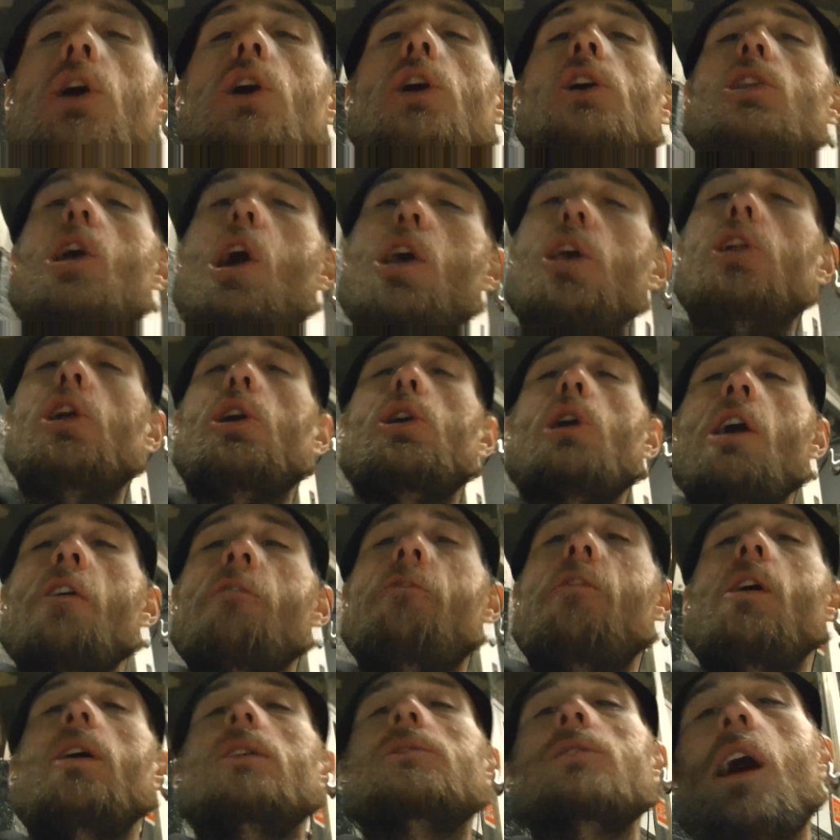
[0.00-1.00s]
No, you don't know how
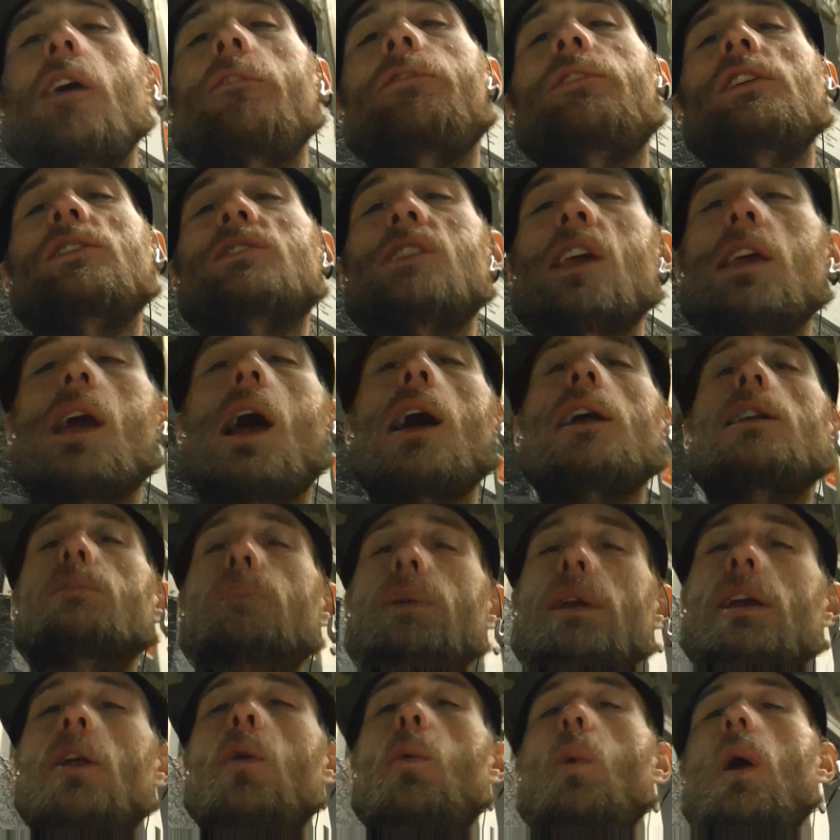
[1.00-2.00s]
fucked off this shit got to
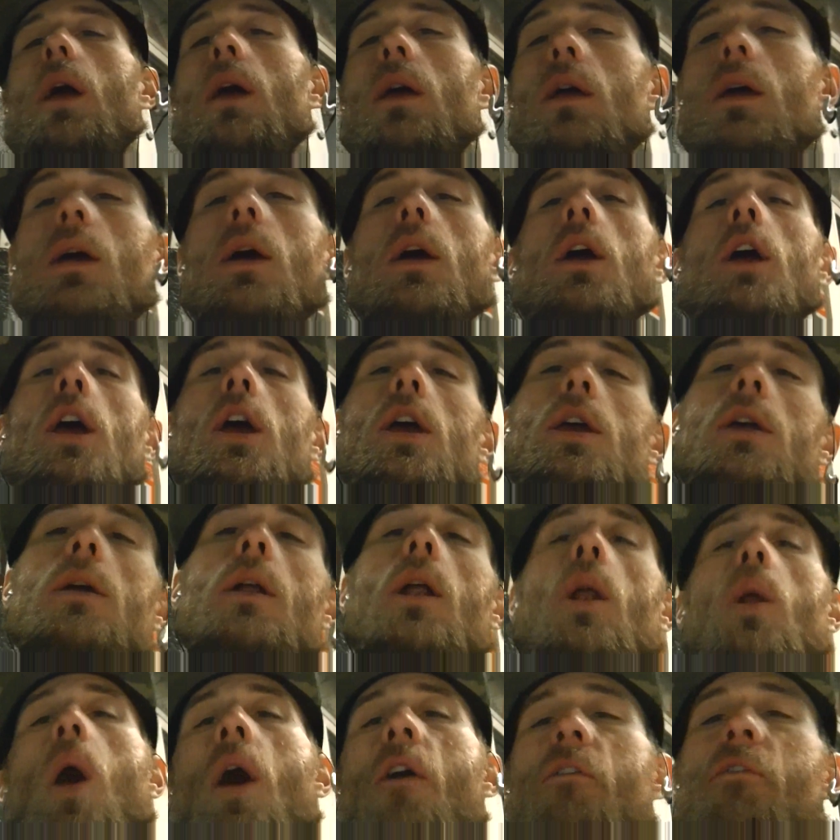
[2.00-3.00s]
be in a way. You
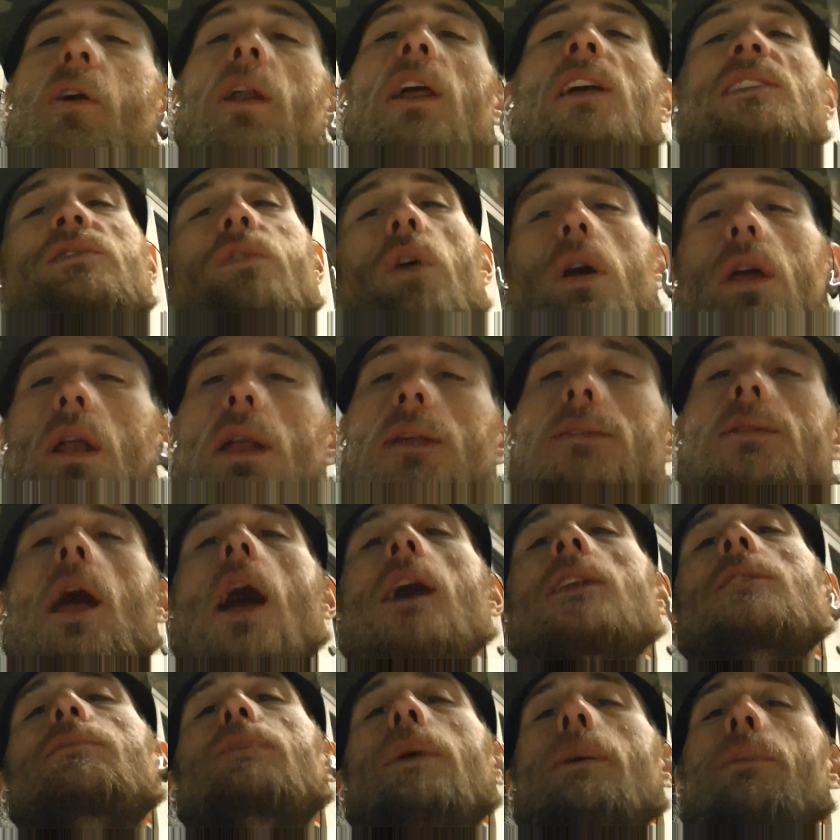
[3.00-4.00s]
don't know how funny as fuck it is
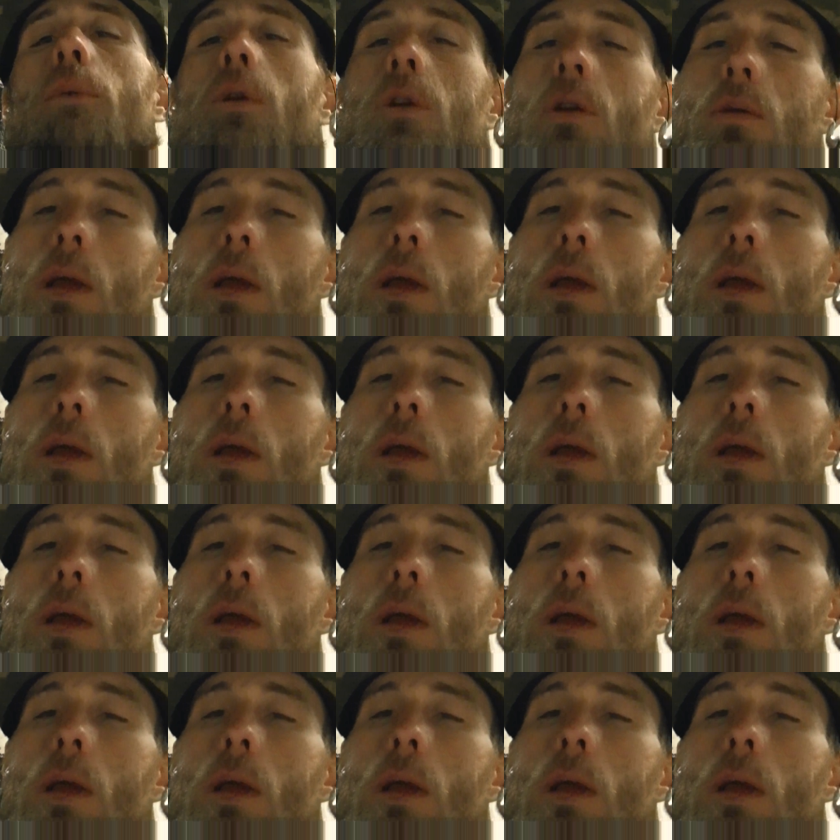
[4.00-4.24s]
not to people.